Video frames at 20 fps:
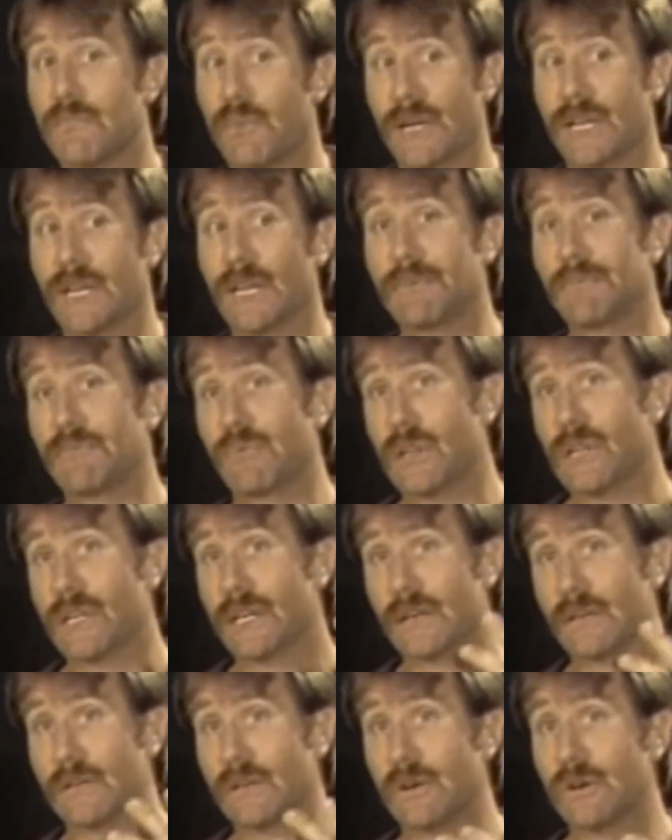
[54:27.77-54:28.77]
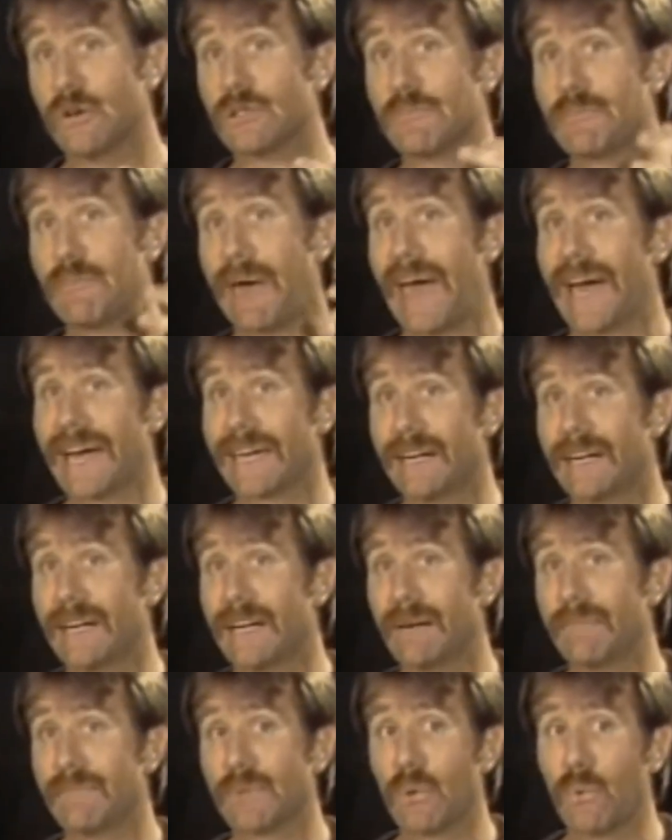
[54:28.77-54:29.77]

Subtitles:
bringing an umbrella in close, backing it up,